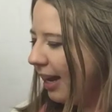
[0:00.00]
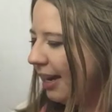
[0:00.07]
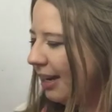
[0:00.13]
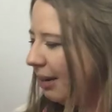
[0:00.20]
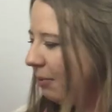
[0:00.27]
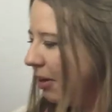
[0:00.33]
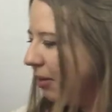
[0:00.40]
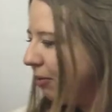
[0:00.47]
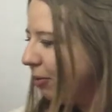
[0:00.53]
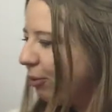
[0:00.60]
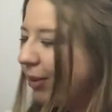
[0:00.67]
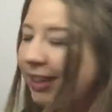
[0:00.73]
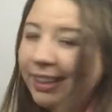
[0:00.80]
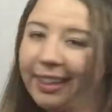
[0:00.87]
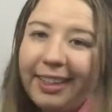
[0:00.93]
And I mean,
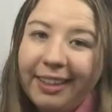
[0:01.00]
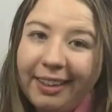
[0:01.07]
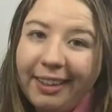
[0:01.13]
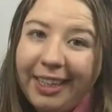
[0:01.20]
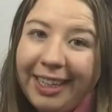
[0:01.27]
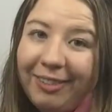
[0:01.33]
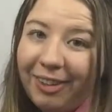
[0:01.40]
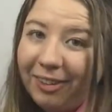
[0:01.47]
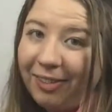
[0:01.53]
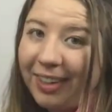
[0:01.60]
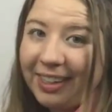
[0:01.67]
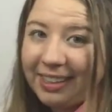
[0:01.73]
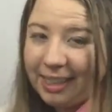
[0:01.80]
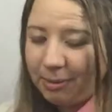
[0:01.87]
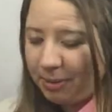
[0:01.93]
really, even if
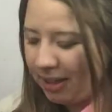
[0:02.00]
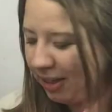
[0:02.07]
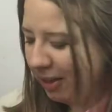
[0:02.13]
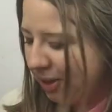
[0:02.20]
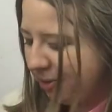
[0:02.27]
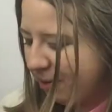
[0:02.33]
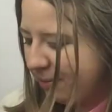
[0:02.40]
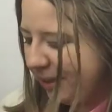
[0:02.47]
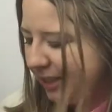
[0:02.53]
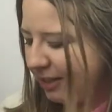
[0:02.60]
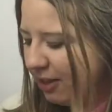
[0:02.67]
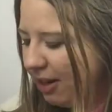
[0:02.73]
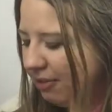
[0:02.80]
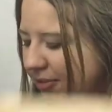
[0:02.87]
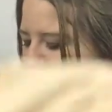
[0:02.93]
I accepted a lower
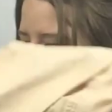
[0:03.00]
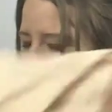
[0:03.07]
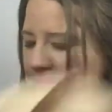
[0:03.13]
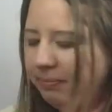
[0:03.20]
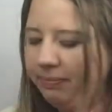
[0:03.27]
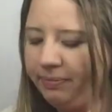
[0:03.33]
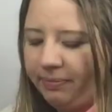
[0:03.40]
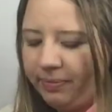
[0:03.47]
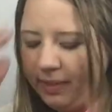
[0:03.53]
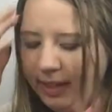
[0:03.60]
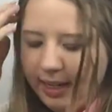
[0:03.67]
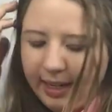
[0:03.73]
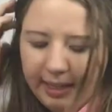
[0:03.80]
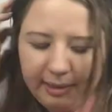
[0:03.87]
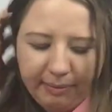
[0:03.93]
best offer,
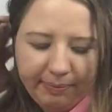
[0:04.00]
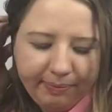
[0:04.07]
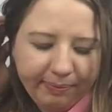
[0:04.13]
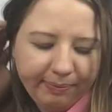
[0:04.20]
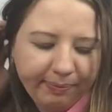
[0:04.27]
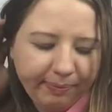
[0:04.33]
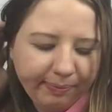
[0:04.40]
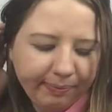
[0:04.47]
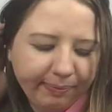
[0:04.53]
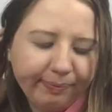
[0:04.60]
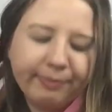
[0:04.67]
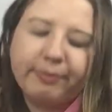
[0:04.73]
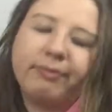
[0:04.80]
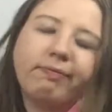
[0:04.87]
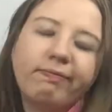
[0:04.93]

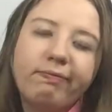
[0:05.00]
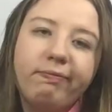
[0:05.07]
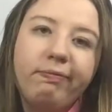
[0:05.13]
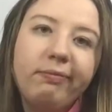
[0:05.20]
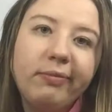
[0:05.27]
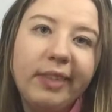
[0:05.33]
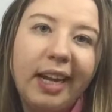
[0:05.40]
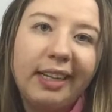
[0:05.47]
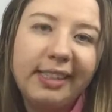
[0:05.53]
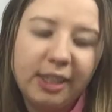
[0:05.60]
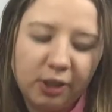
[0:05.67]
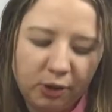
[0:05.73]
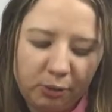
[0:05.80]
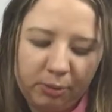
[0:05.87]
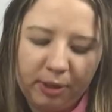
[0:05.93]
I'd
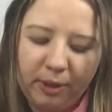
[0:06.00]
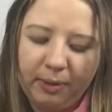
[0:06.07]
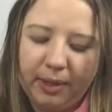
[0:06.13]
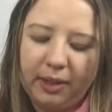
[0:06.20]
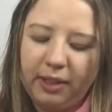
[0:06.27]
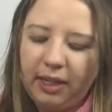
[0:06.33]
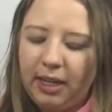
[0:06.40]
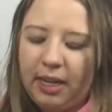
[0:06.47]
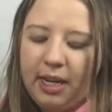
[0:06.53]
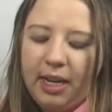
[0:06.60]
still do pretty well.